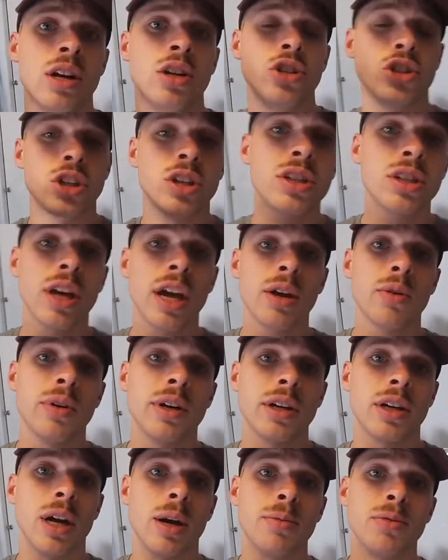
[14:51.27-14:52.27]
Just like when
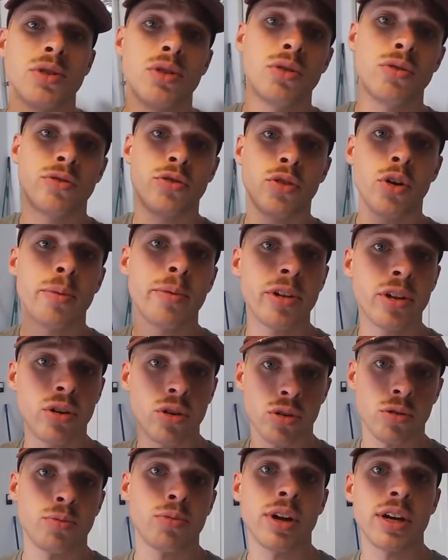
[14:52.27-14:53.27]
it comes to formula
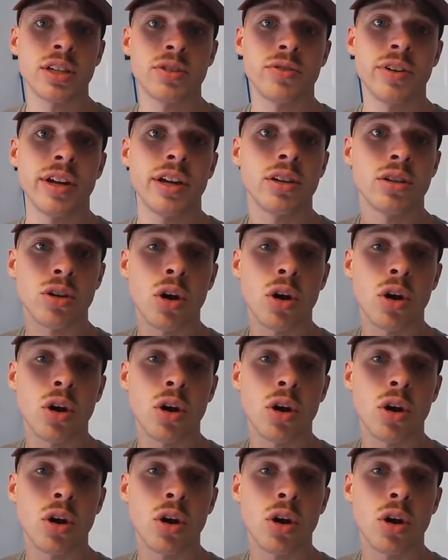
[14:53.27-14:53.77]
or breastfeeding,